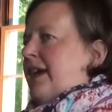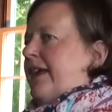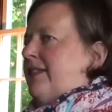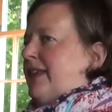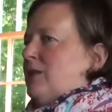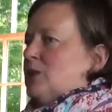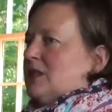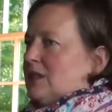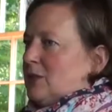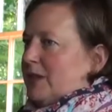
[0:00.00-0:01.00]
And then there was
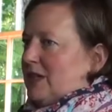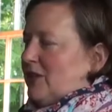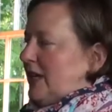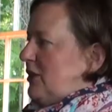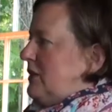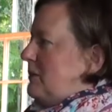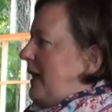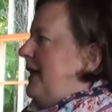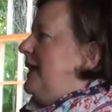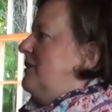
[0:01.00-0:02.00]
a little bit of grain you could
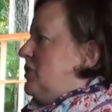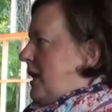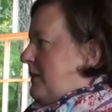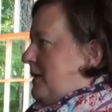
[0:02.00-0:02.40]
buy in a gift shop.